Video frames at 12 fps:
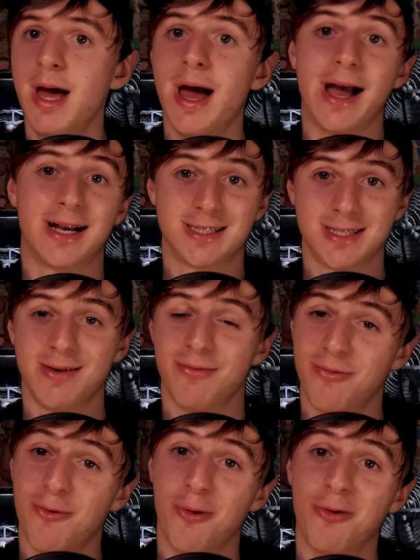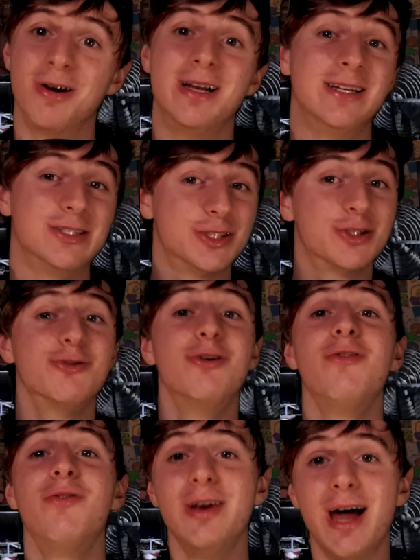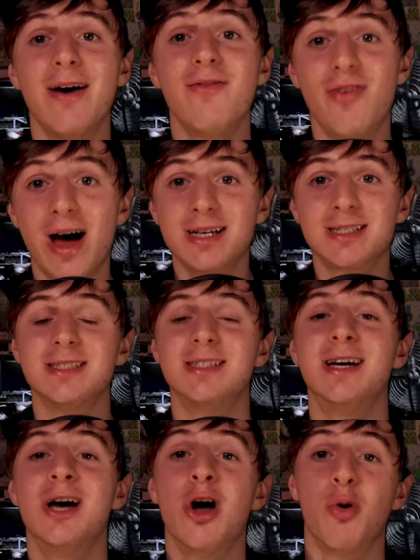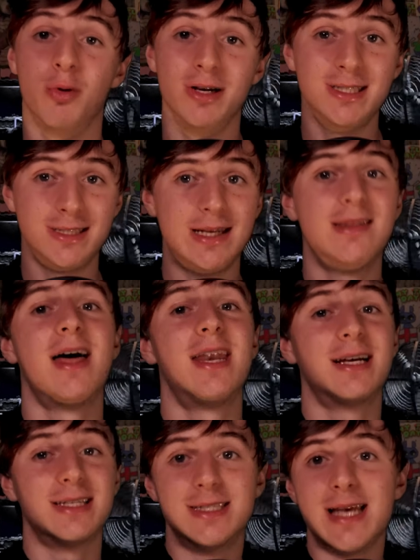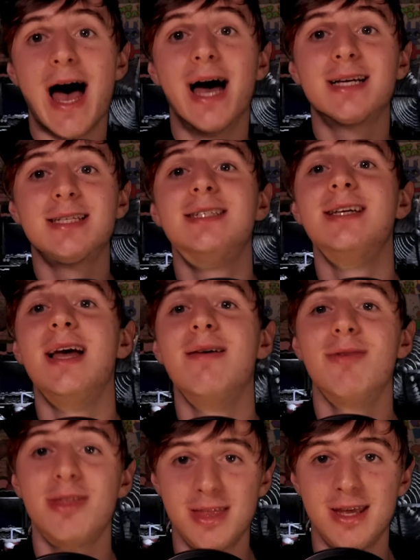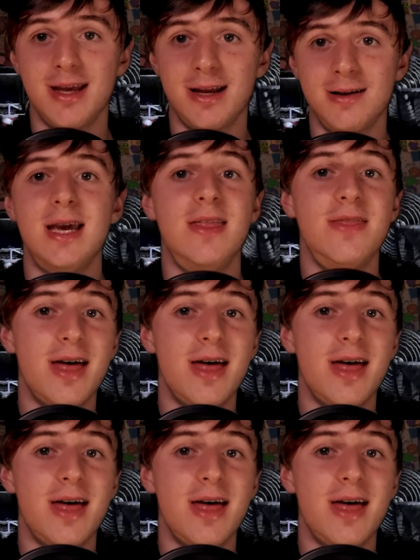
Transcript: except for, in true FNAF fashion, we see that exact same thing in